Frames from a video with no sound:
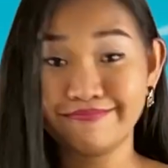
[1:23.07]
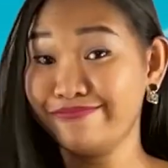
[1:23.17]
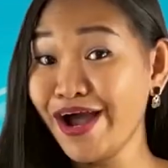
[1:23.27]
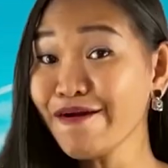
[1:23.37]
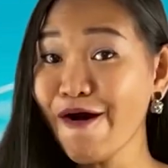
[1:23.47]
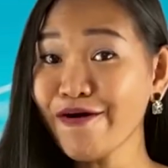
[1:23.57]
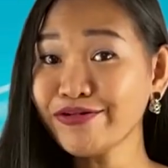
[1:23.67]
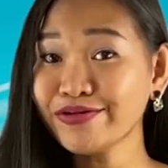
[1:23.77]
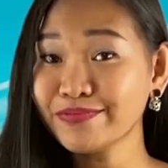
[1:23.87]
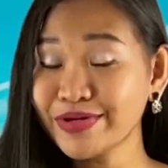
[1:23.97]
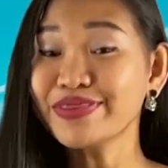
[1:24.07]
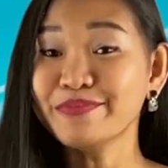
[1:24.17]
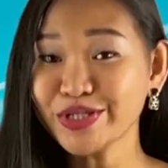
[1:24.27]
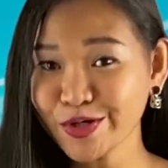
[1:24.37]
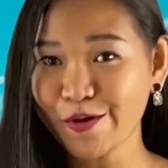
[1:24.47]
Not all, but the
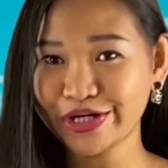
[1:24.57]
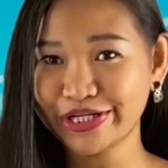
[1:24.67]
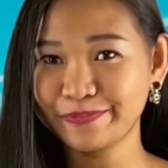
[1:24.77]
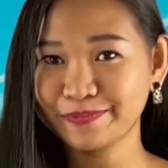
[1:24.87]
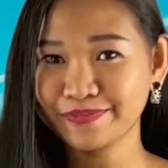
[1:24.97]
majority.